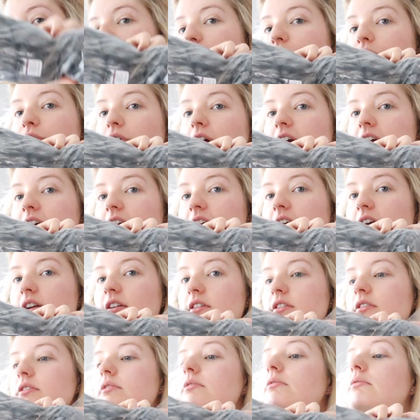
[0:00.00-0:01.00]
three,
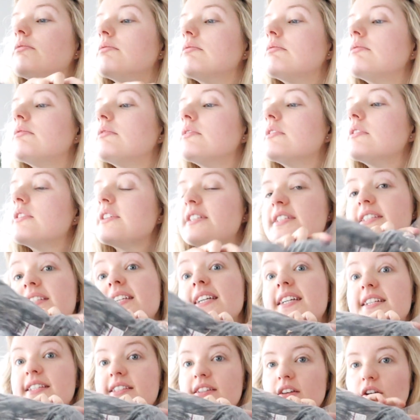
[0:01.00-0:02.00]

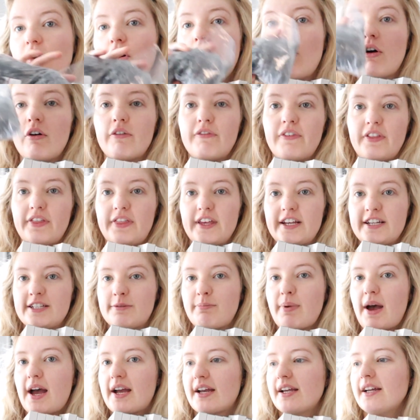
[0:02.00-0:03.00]
six of these
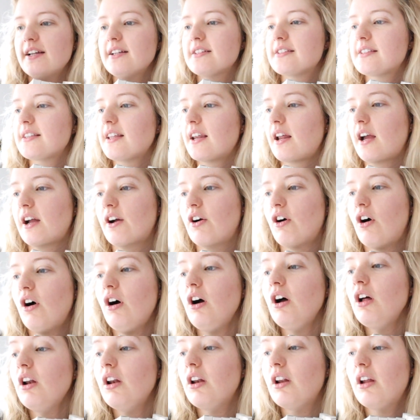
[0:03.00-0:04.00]
packets that I
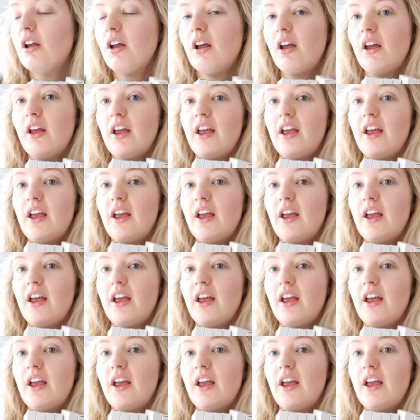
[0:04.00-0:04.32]
got,